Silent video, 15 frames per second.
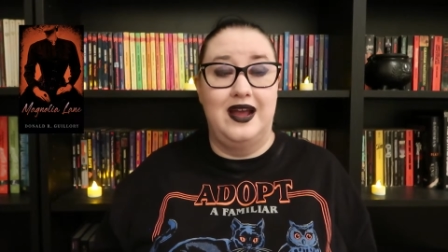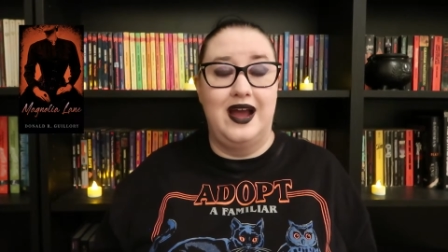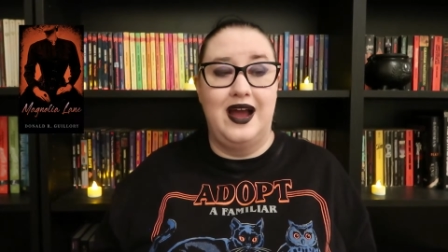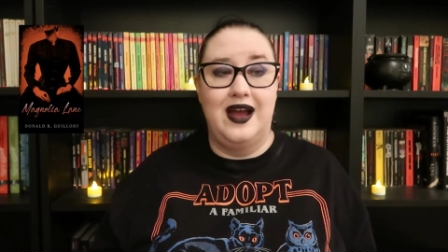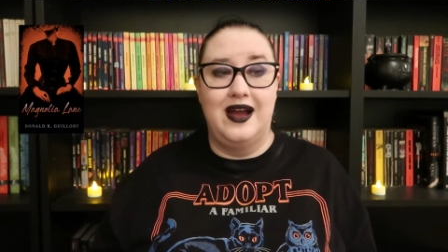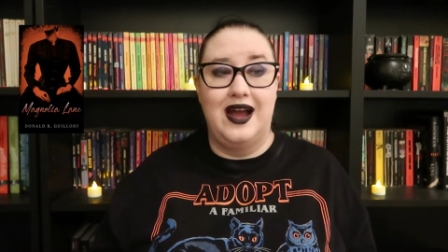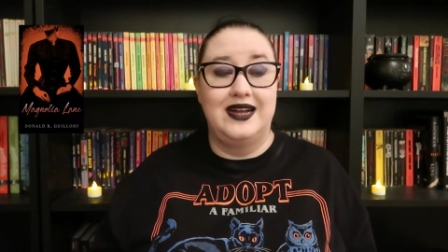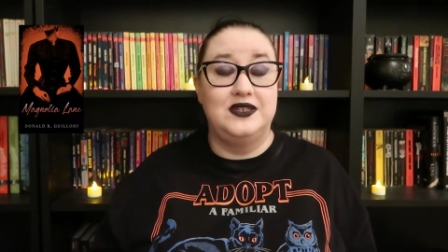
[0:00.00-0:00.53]

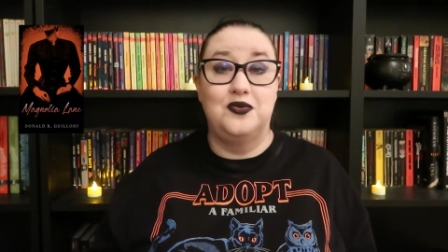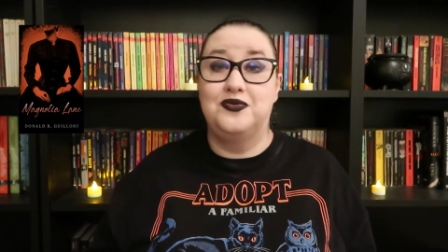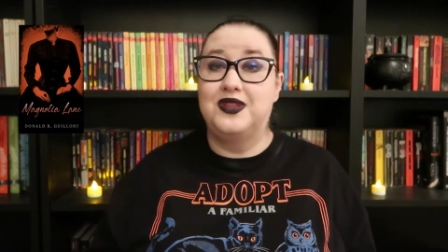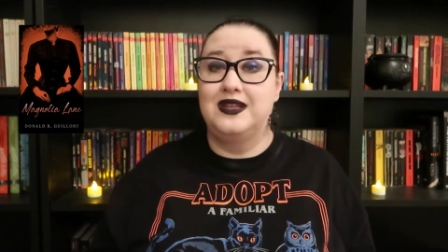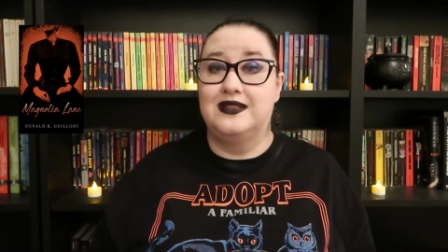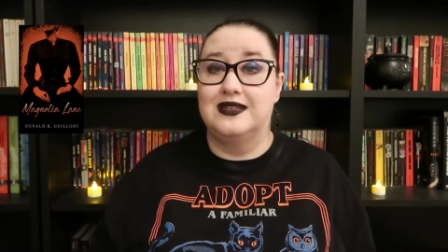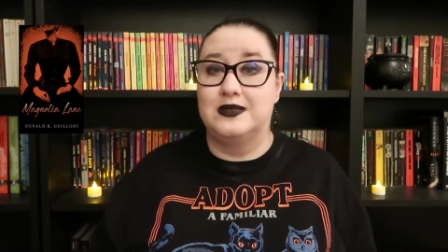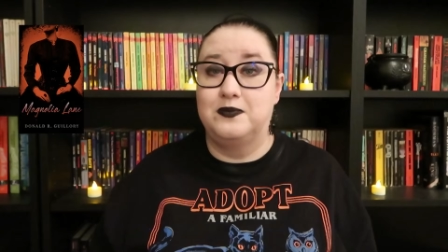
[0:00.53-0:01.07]
Uh, I don't
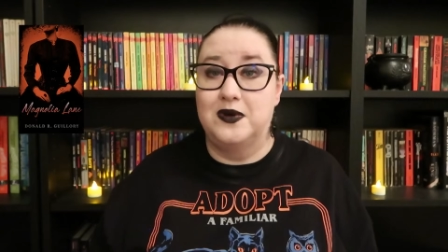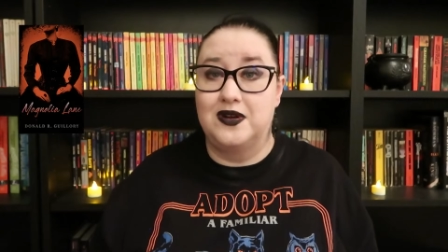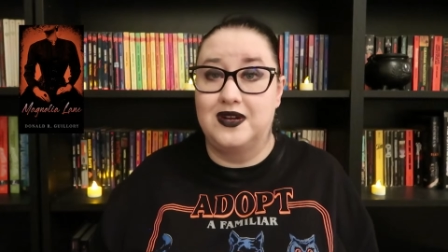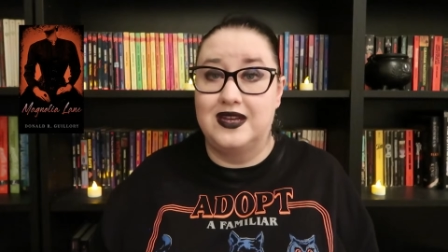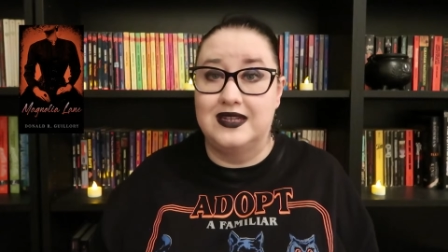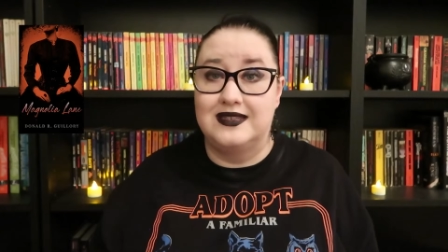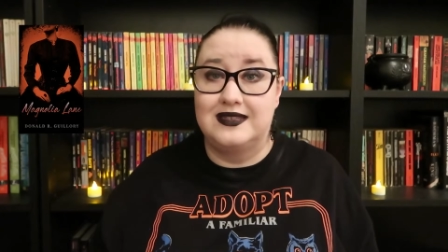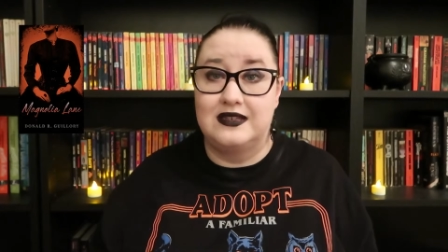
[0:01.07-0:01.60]
think this
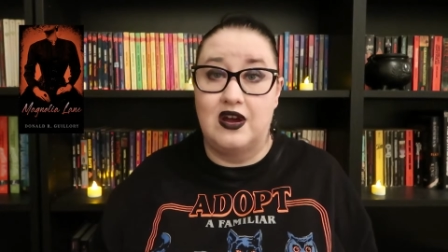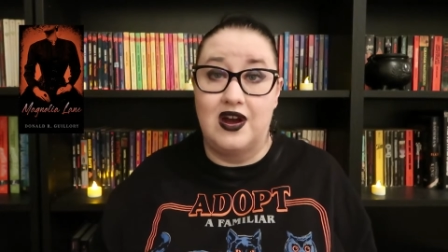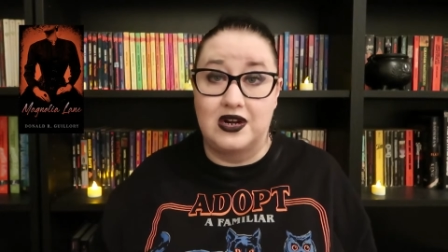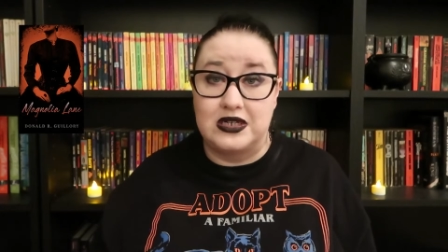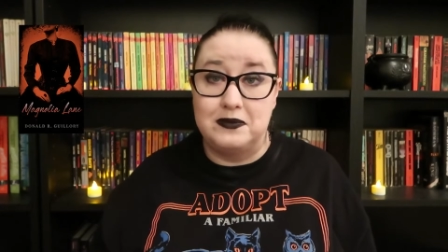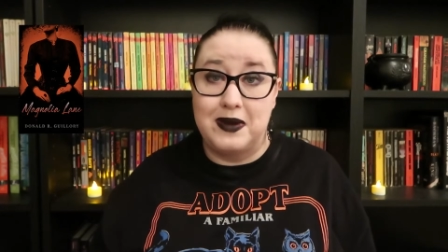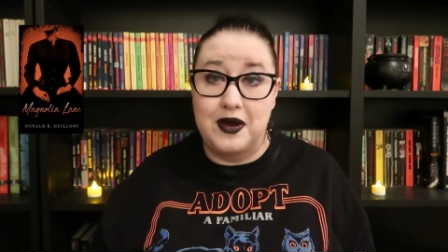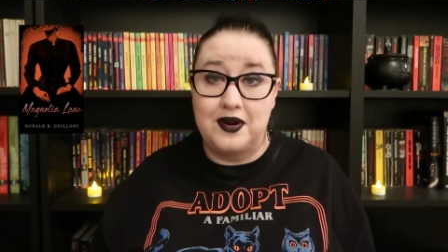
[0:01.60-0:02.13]
book gets
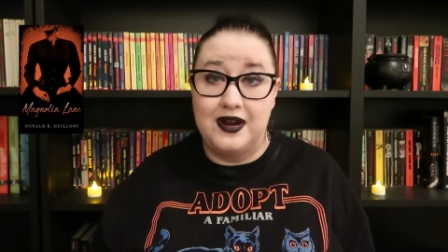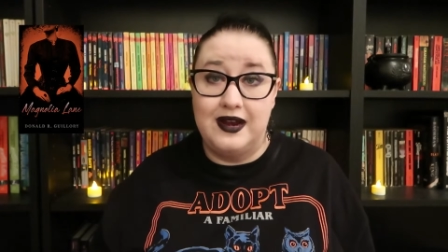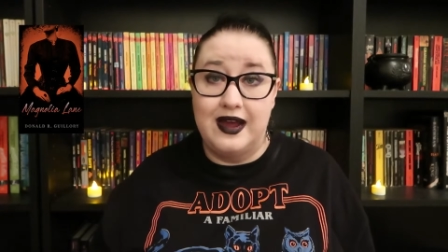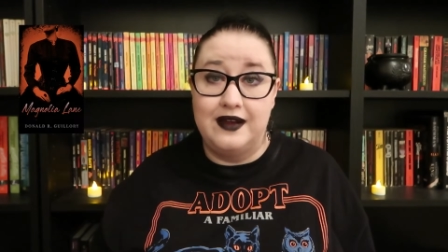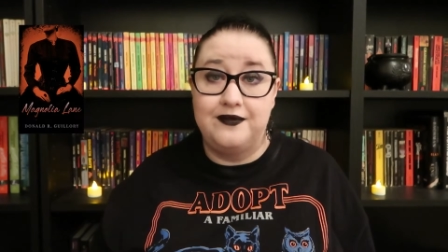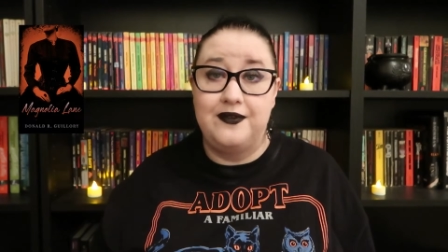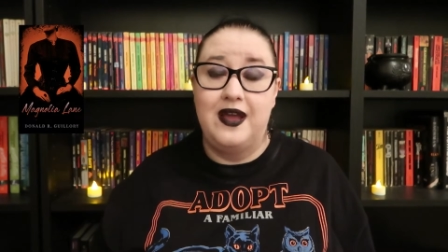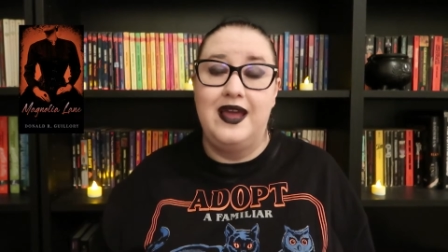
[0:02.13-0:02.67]
talked about
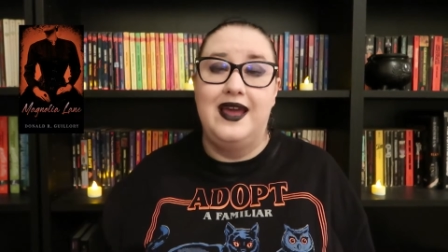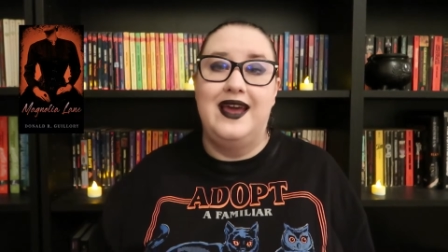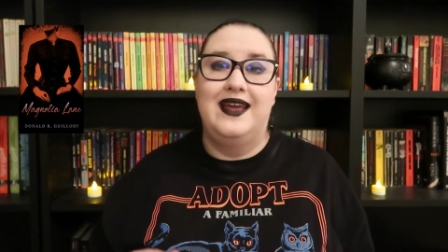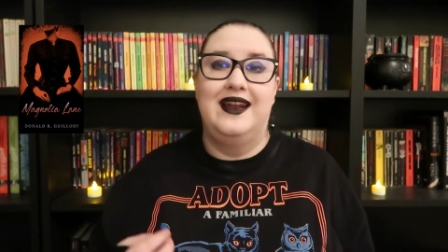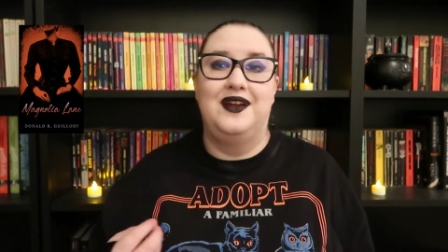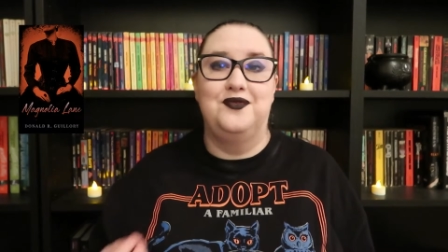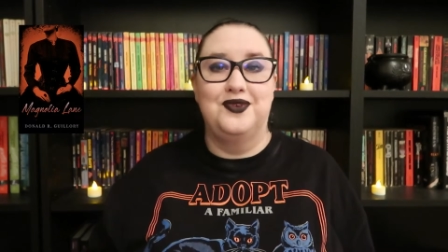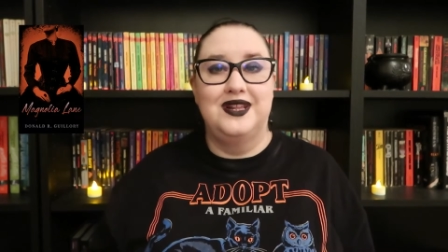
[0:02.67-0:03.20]
enough
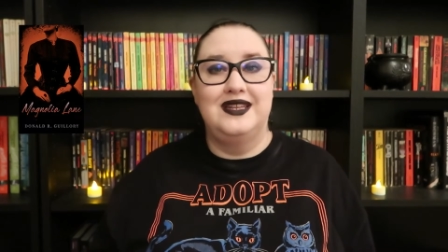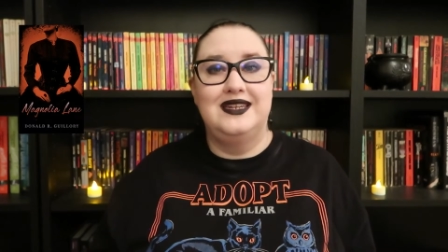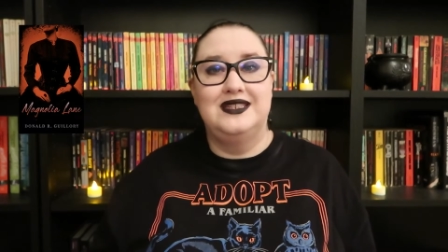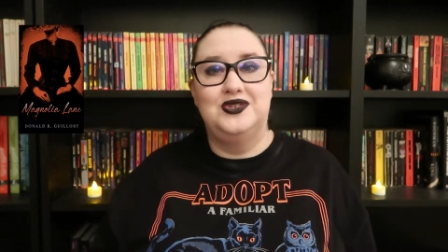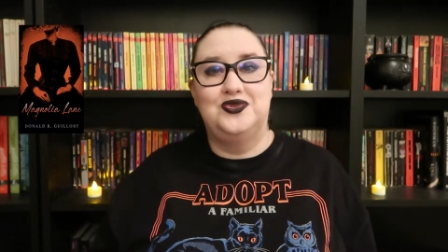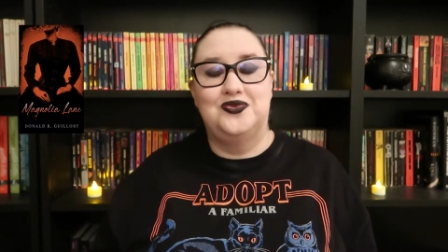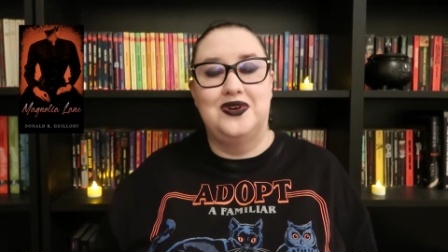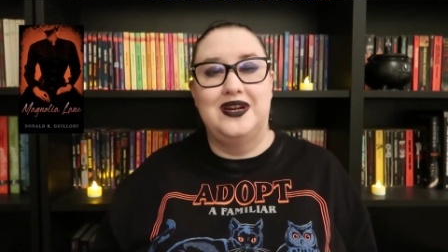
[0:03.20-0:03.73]
and I really
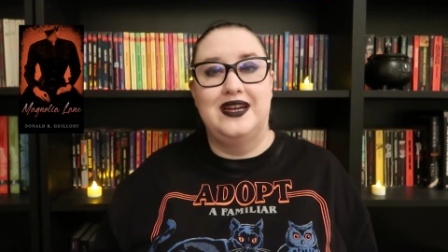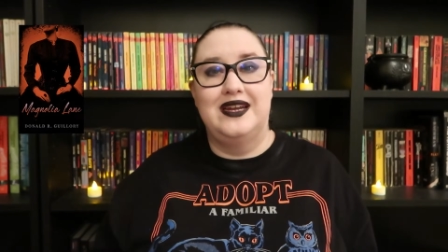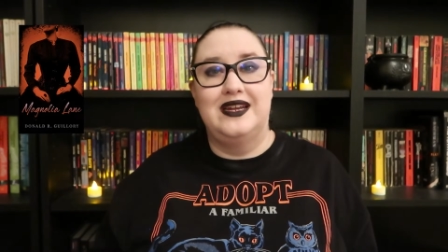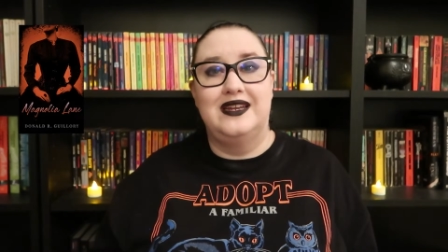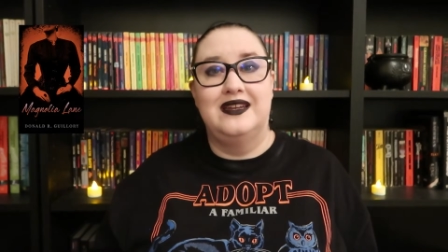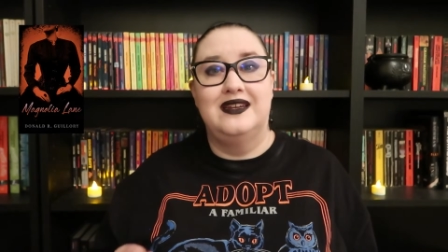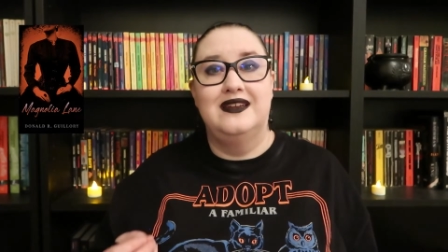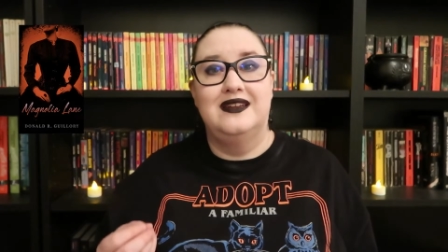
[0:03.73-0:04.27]

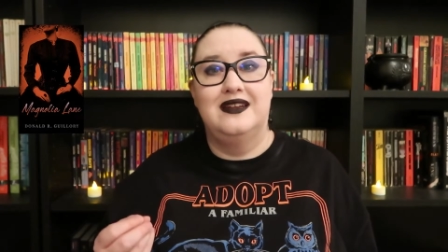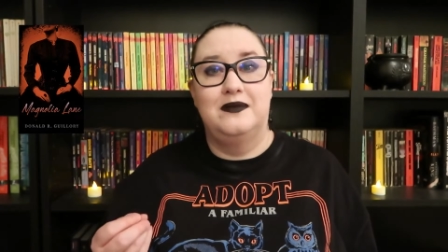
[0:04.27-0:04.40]
enjoyed